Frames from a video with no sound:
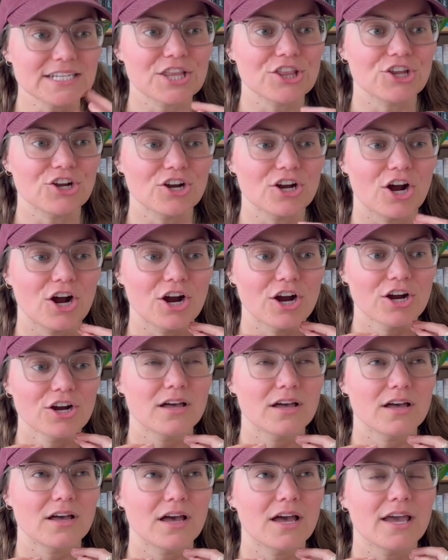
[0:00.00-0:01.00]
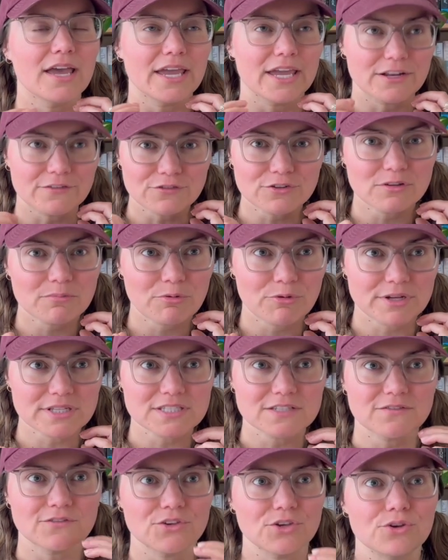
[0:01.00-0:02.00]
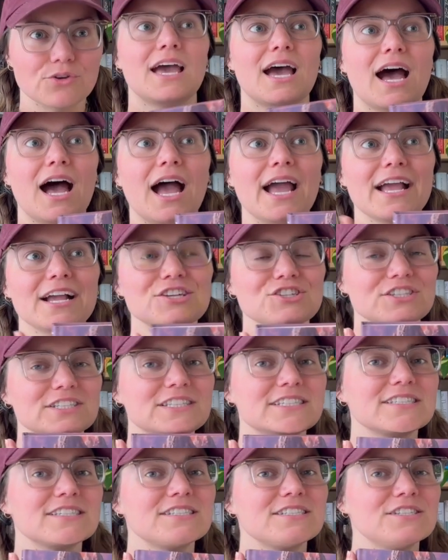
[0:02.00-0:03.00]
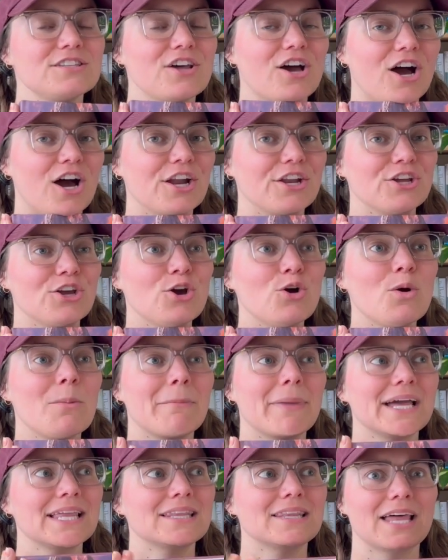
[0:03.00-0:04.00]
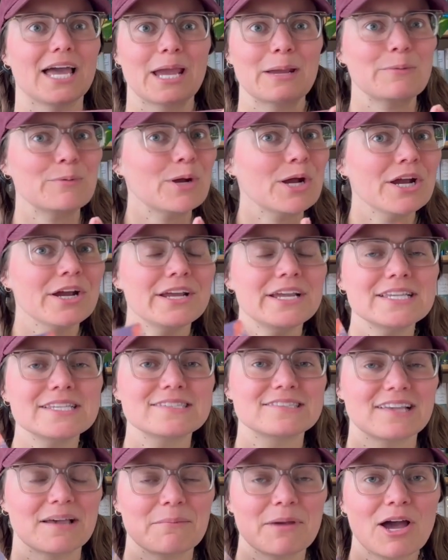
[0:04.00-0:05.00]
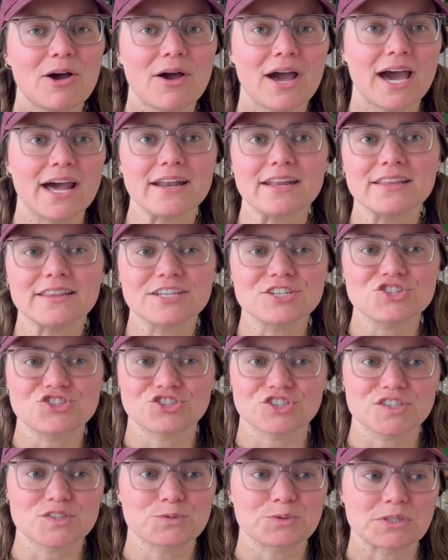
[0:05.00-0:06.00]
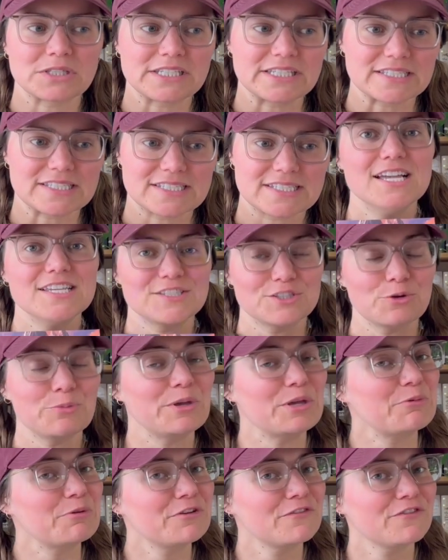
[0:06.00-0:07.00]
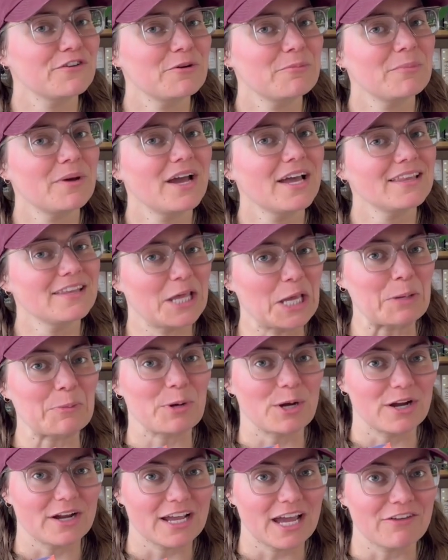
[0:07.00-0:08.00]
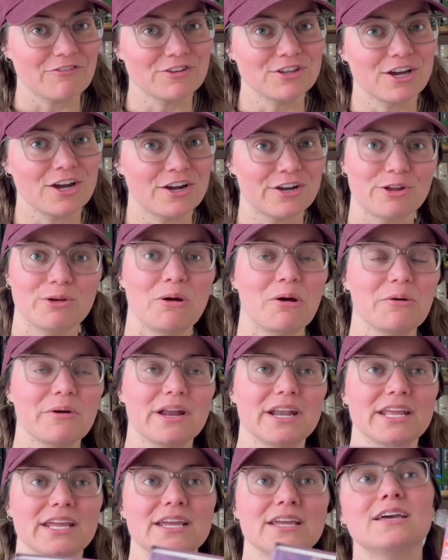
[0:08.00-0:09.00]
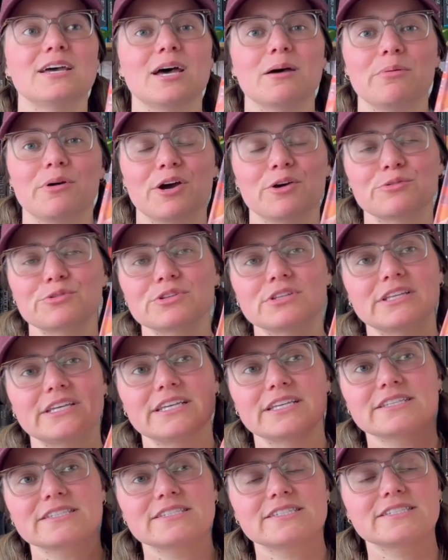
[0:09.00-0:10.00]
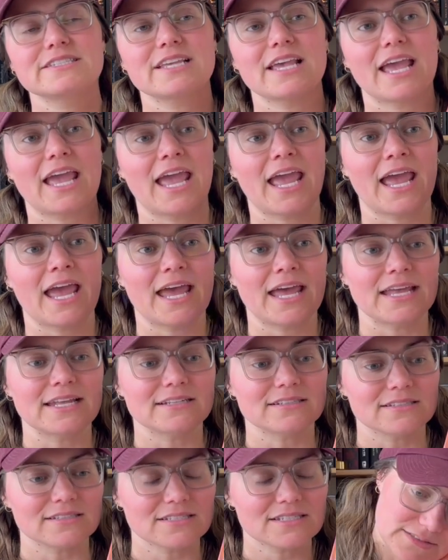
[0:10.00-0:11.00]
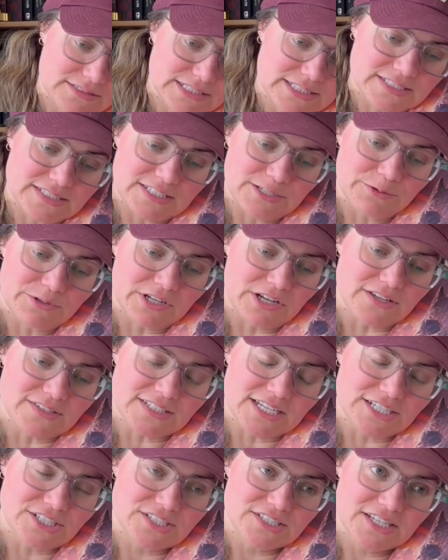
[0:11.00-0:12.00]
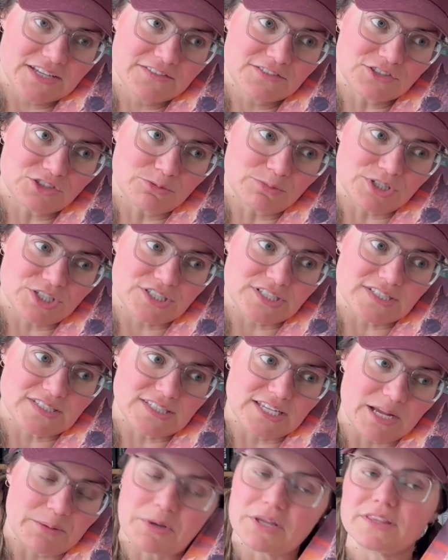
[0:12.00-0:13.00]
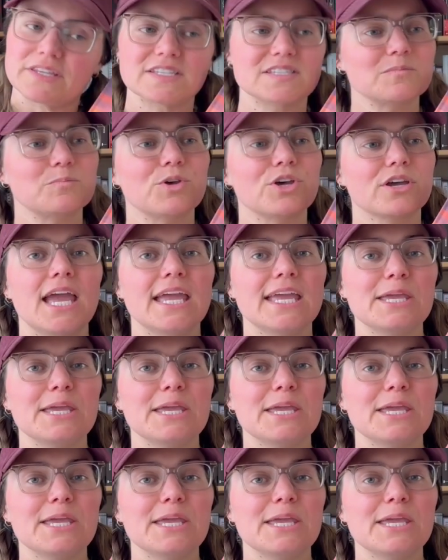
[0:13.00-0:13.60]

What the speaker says: There are a handful of points of view. I actually listened to the audio. My library somehow had it. This just released. So big one from my library having the audio already upon release. And let's see what else. I just have so much to say about this book.